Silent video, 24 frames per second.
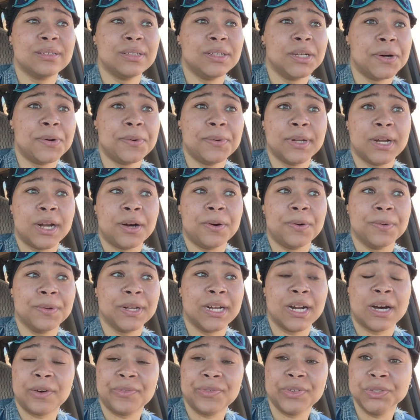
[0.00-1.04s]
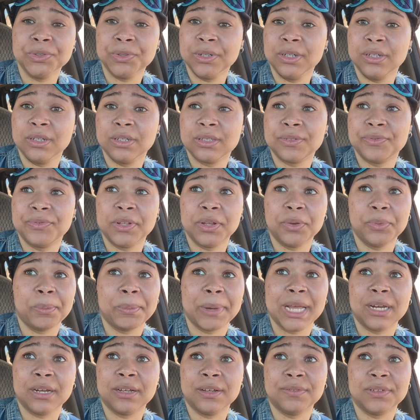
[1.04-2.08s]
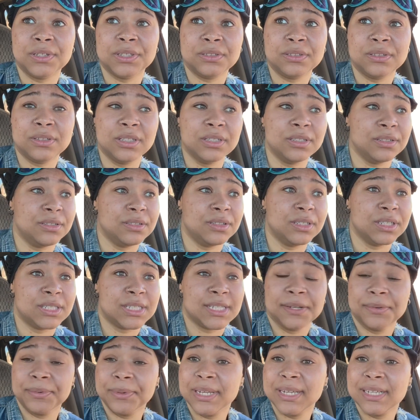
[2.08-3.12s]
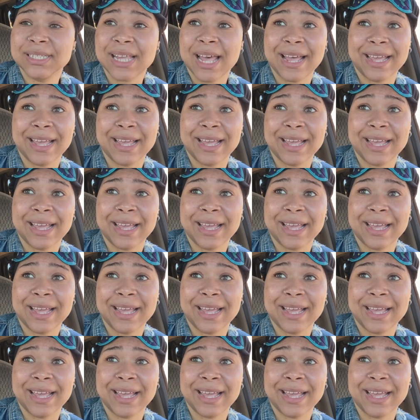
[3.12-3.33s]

going on and off of drugs for the remainder of the series.